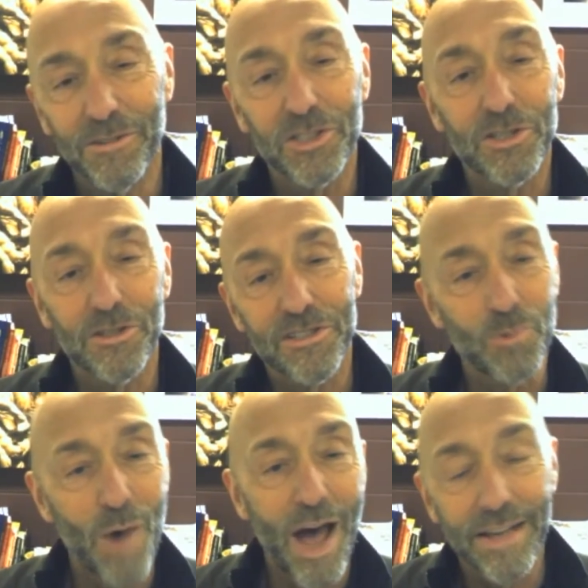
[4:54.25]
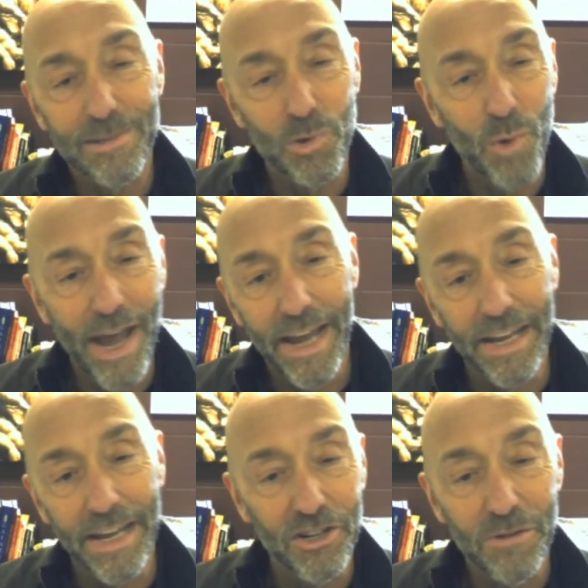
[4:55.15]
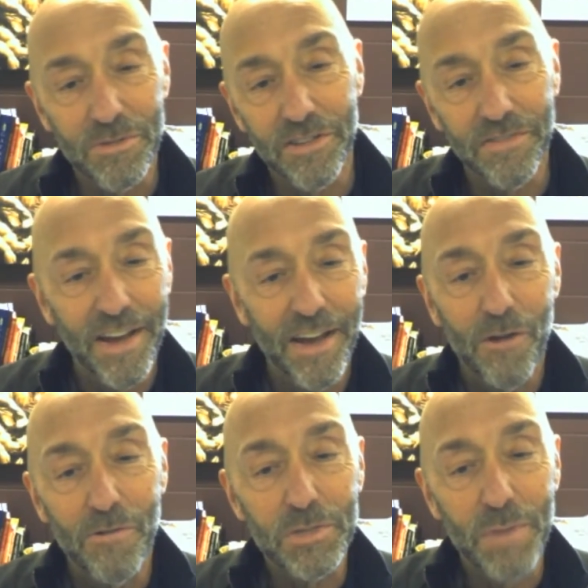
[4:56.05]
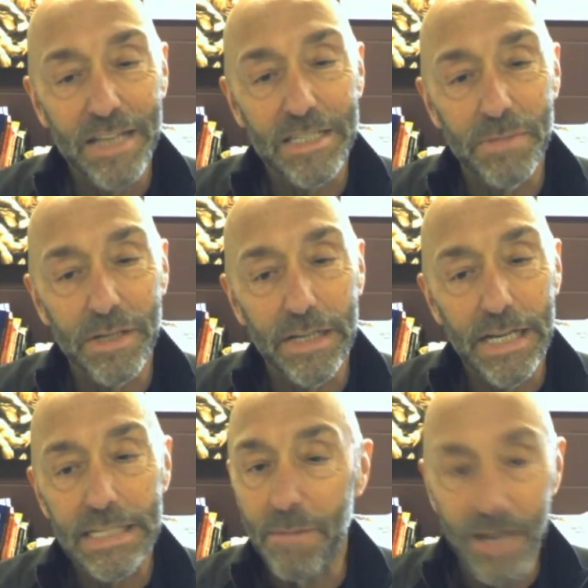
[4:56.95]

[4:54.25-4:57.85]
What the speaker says: sway in terms of responsibilities.